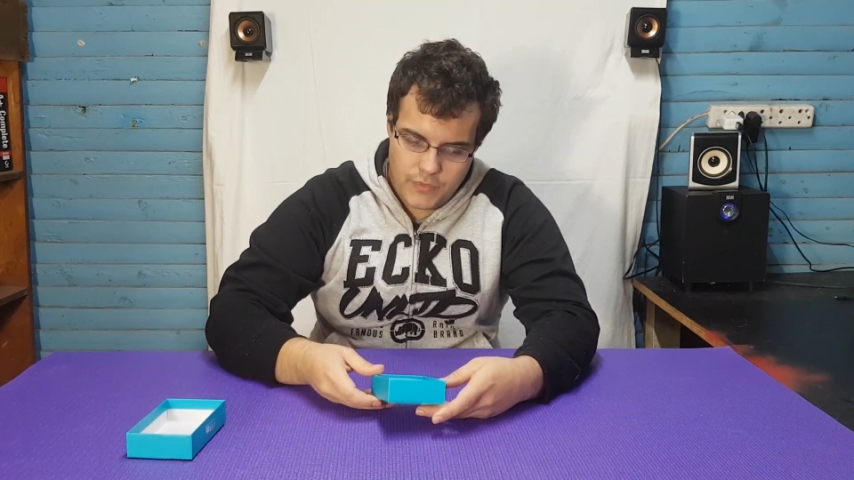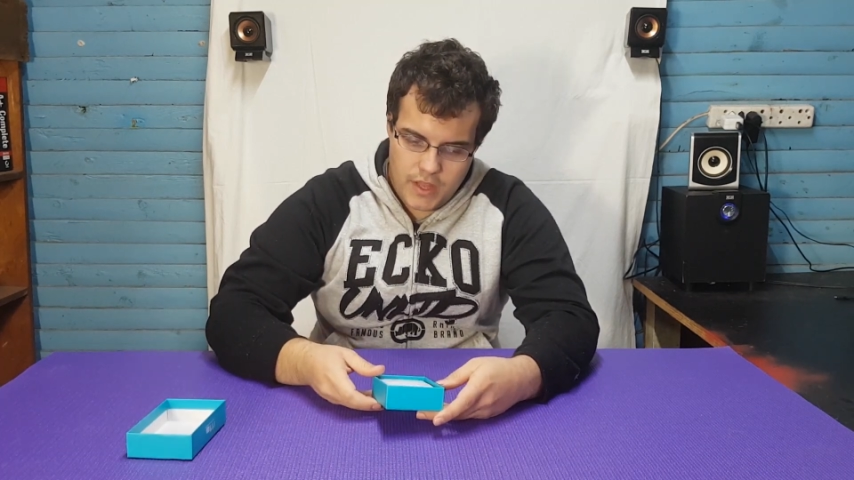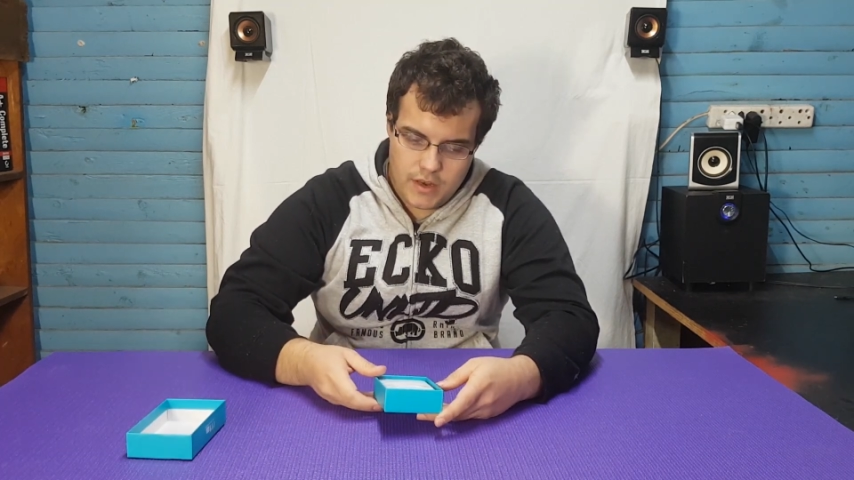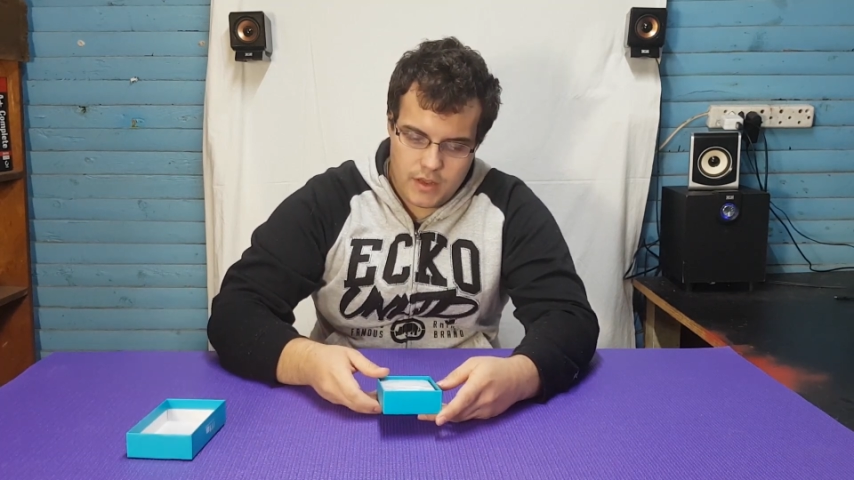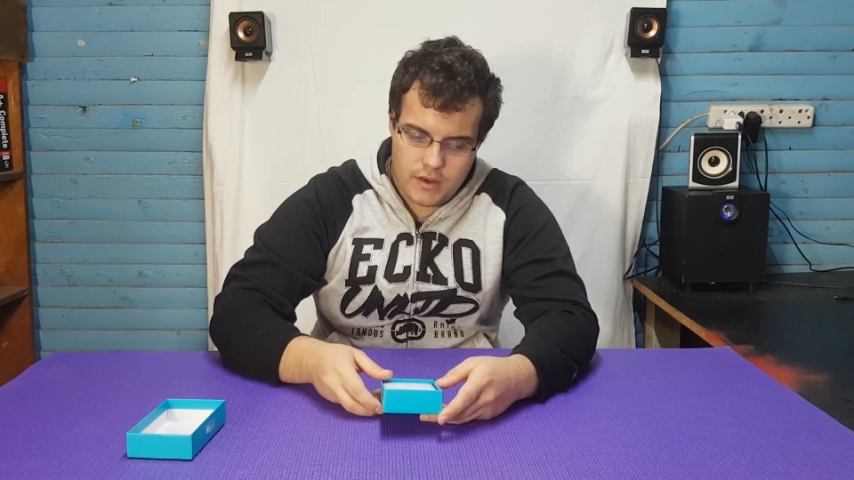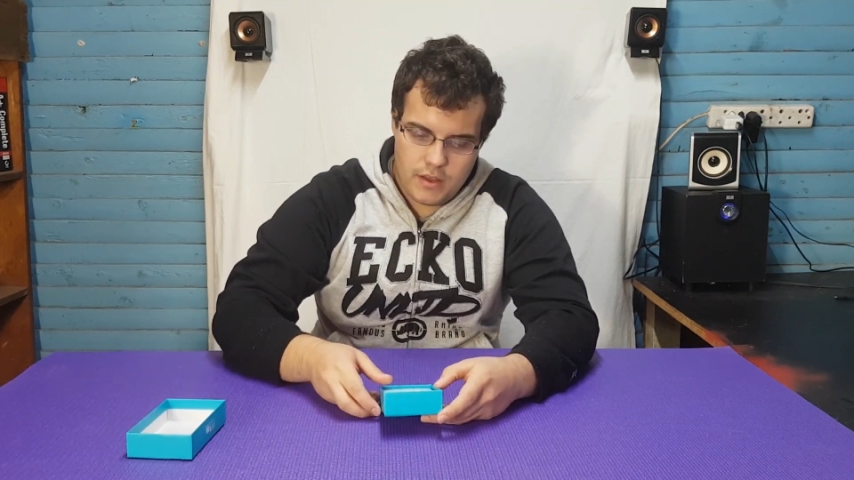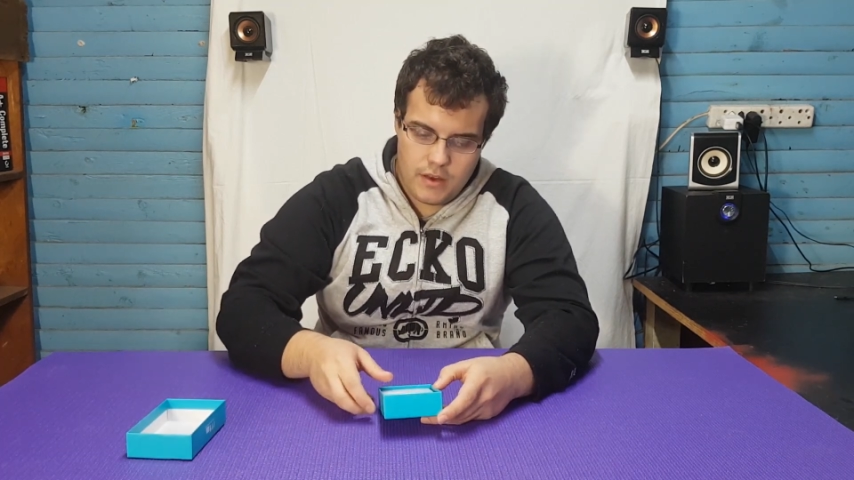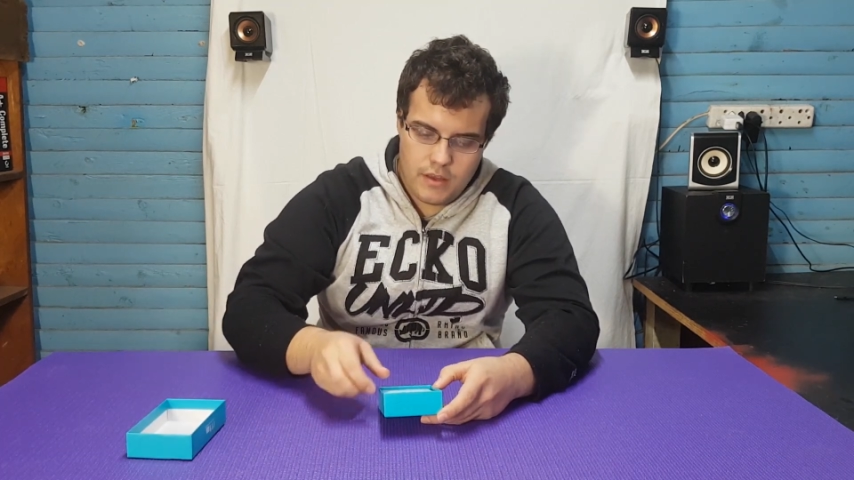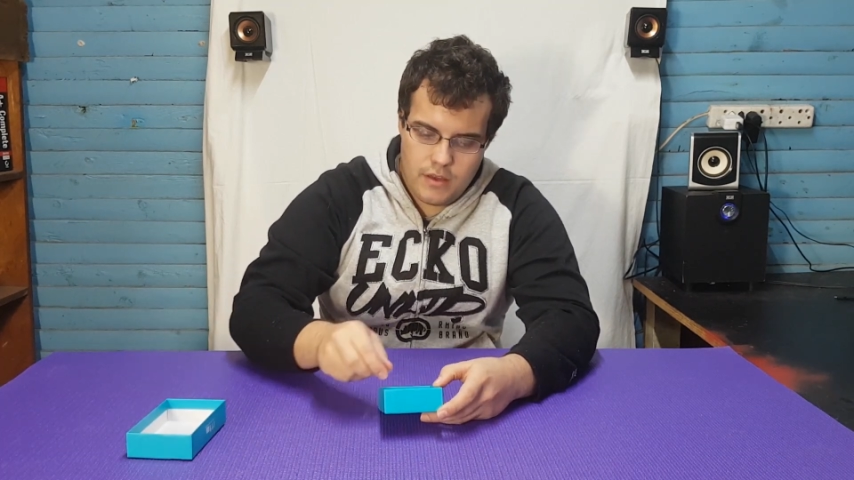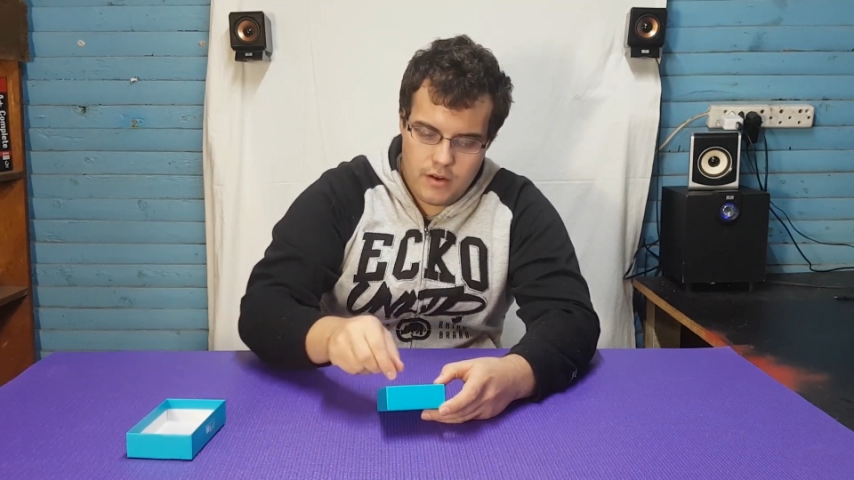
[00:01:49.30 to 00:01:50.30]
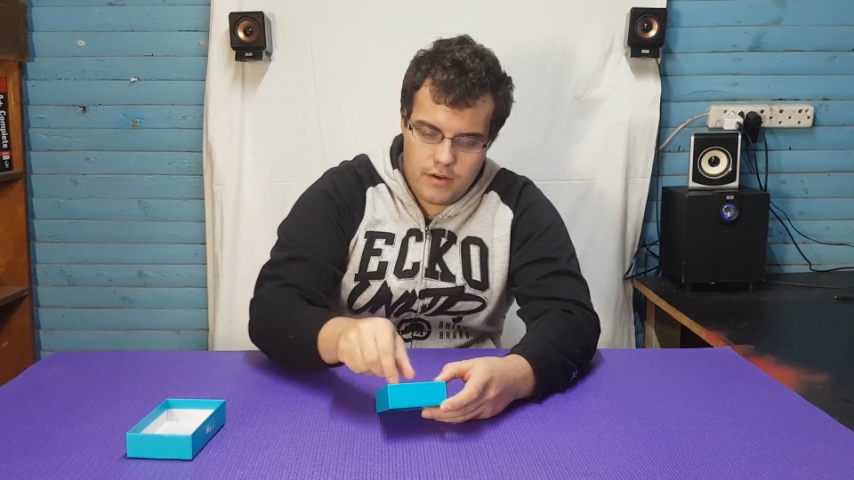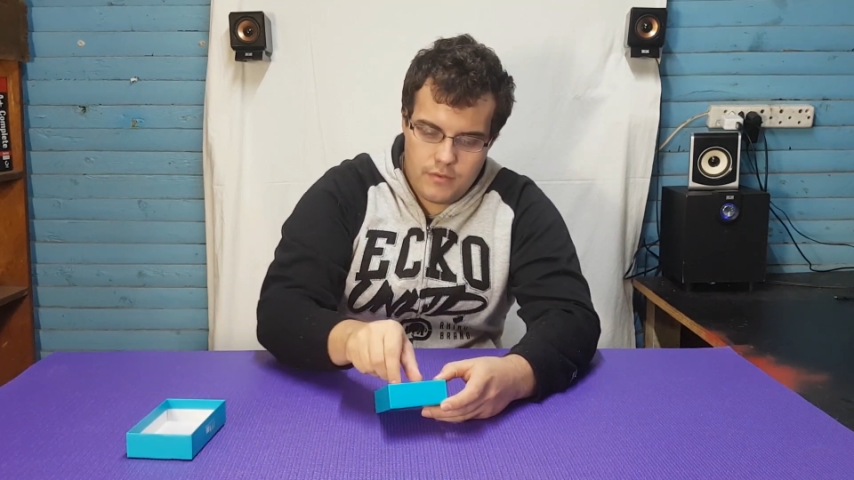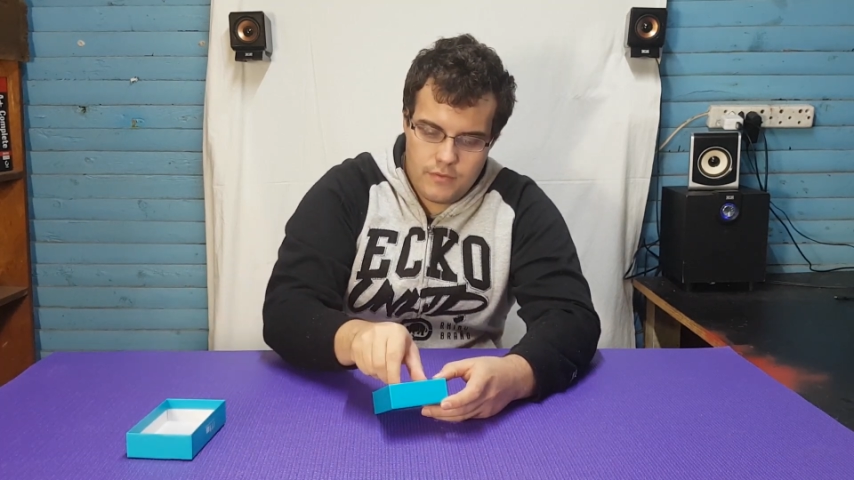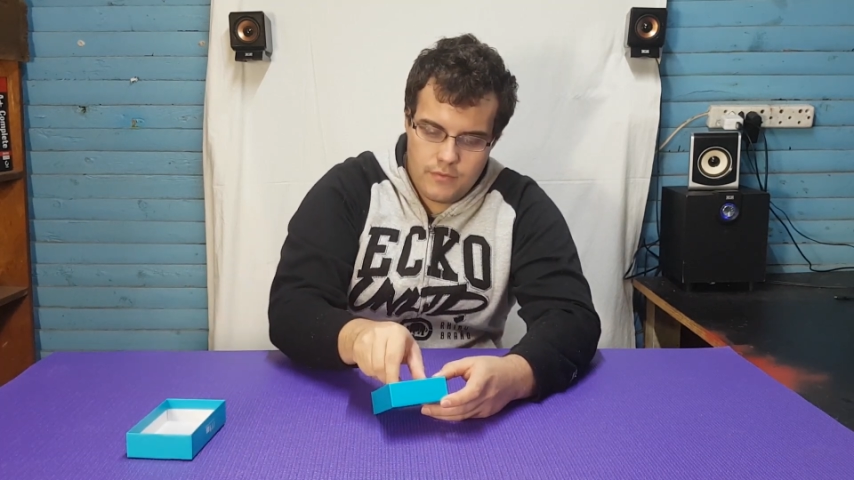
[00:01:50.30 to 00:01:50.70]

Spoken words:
And then in here,